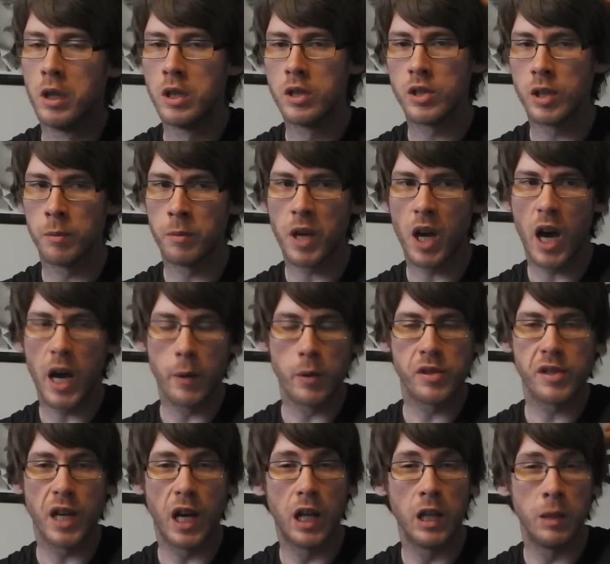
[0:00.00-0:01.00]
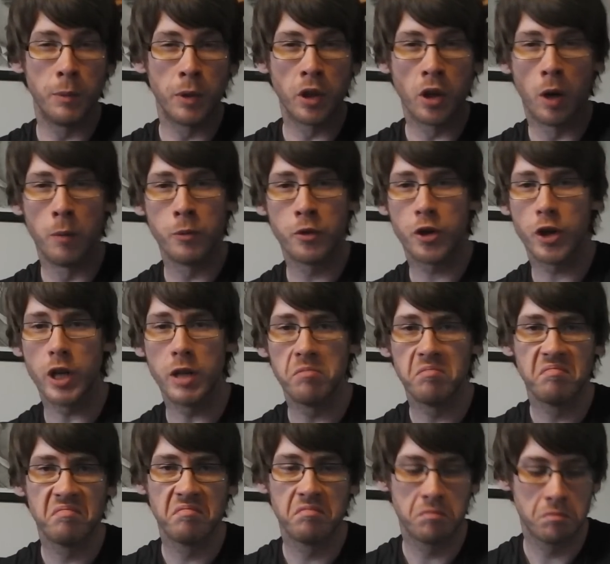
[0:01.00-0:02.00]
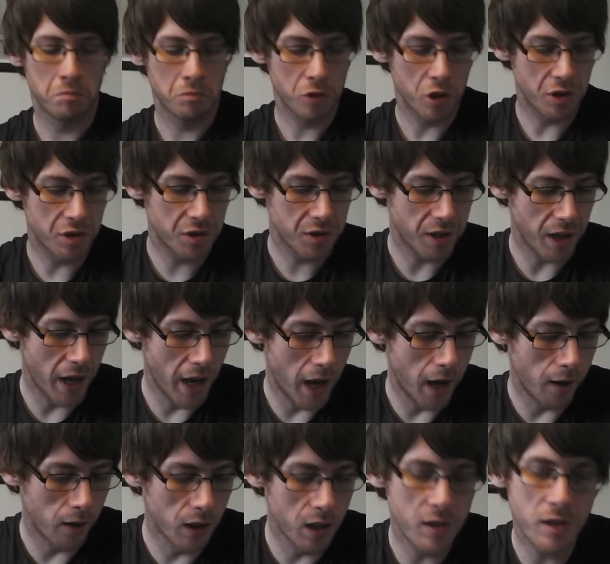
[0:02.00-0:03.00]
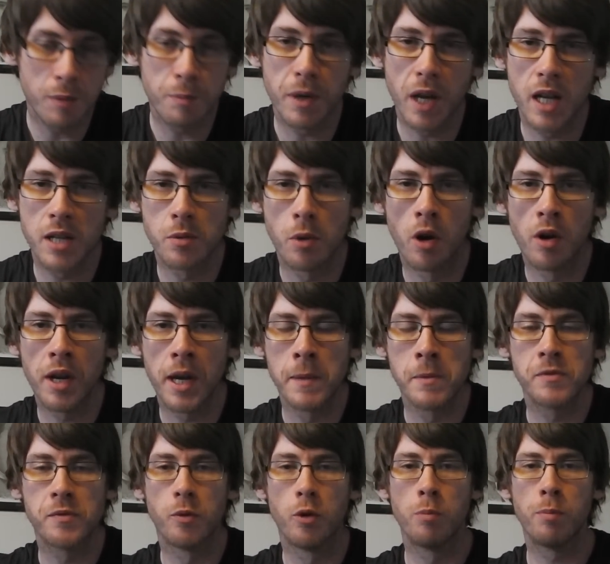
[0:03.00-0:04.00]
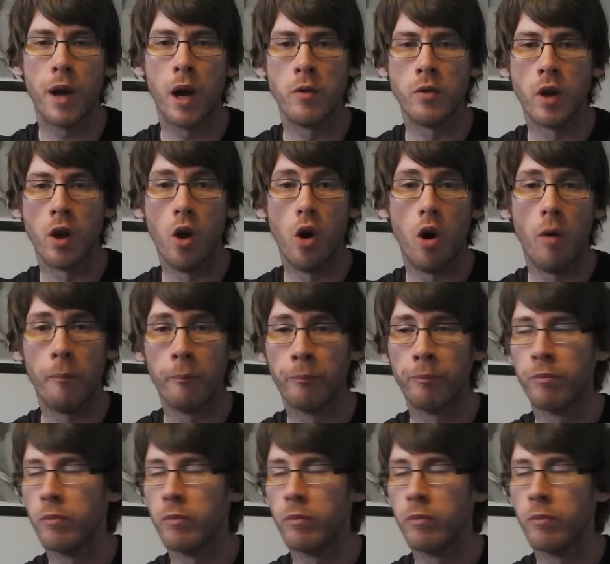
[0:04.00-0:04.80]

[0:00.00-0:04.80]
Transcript: Some guy was selling them in Gumtree. Just uh, a list of PS1 games, £4 the lot.